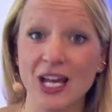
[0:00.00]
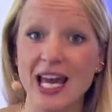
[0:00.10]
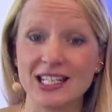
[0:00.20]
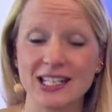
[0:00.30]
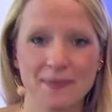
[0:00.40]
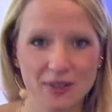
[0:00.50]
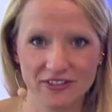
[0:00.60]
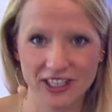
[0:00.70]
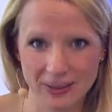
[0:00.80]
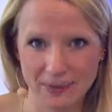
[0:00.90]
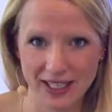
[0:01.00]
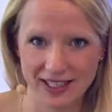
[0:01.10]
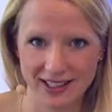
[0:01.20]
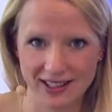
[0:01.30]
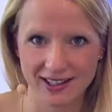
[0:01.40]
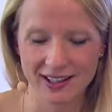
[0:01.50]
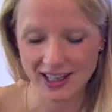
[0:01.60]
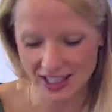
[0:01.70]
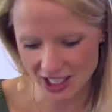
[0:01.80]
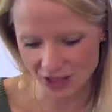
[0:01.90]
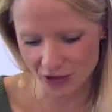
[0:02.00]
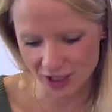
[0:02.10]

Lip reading: you end up on Wikipedia, and then there is